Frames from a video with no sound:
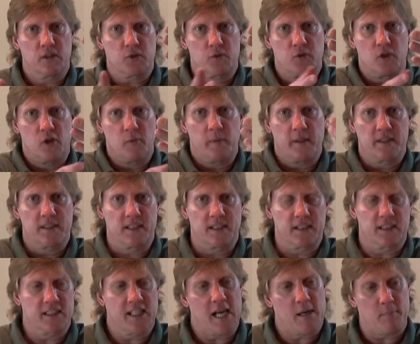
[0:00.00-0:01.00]
rope as an
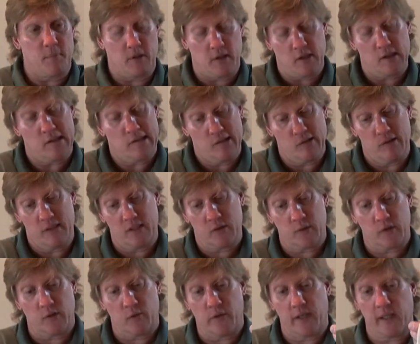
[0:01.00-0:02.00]
example. I could do this
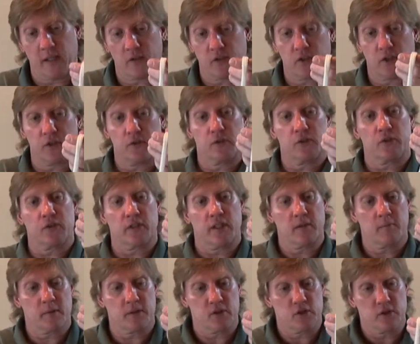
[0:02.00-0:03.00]
with a regular
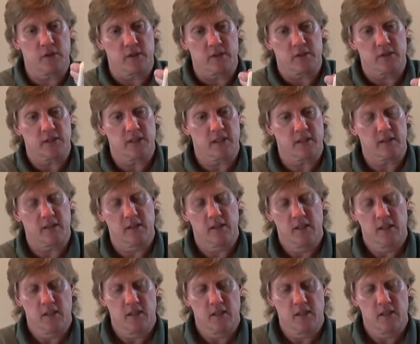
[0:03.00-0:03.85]
shoestring, but you can see it